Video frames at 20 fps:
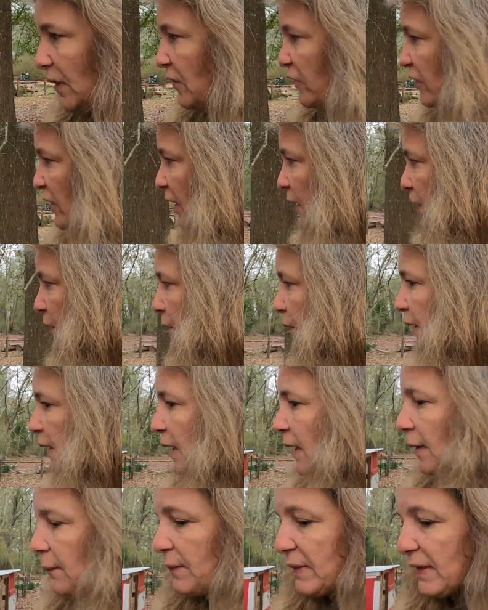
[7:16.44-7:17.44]
So
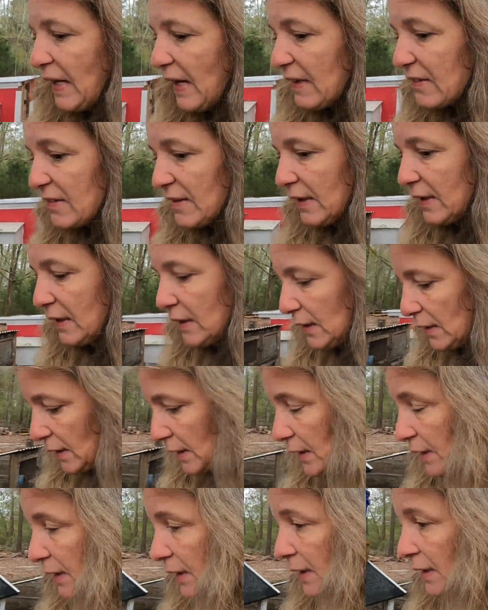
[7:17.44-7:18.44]
I'm guessing
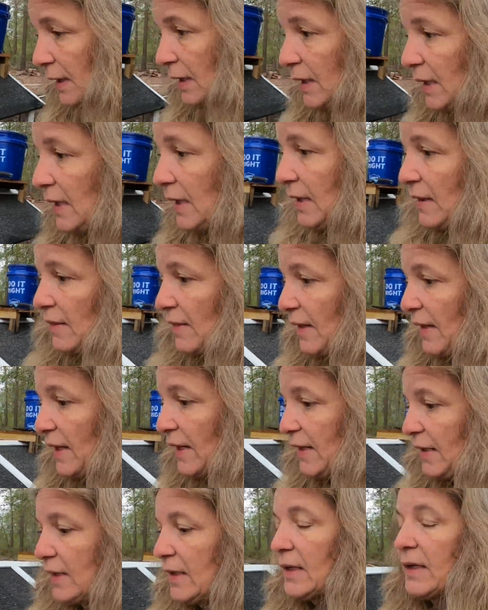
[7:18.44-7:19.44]

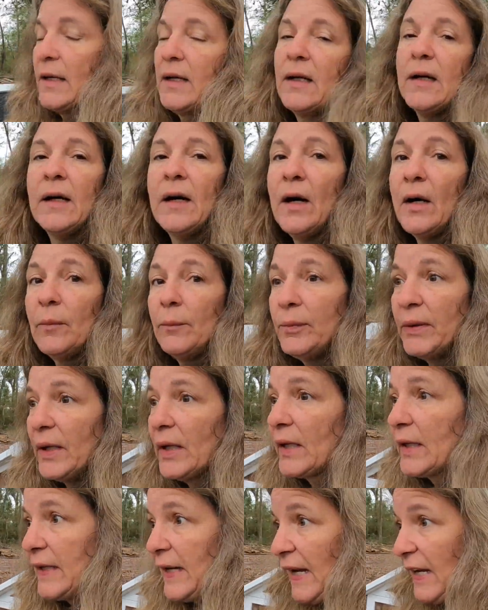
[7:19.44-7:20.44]
that our
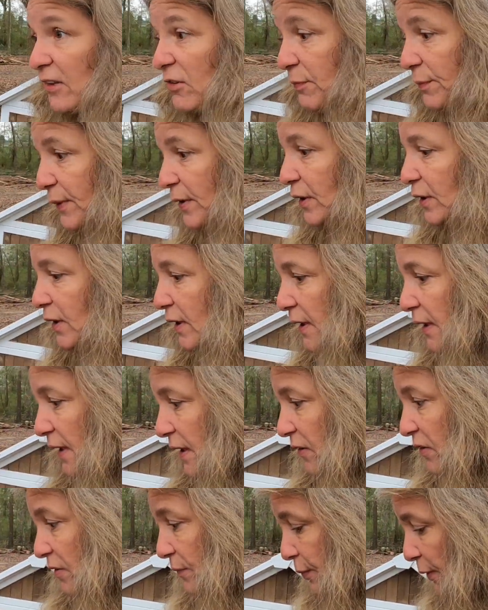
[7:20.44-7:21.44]
buck Casper
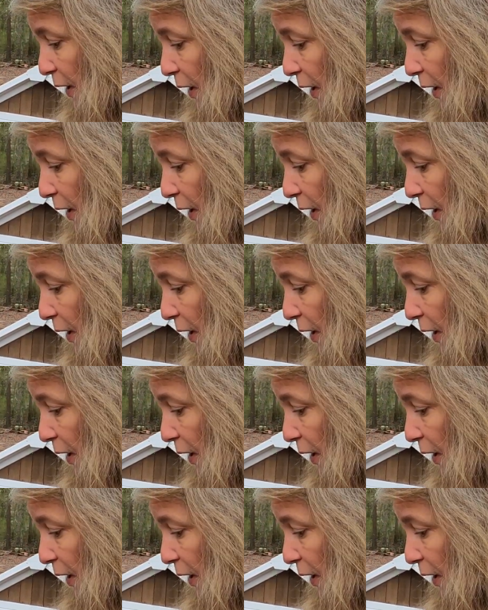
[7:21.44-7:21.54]
is the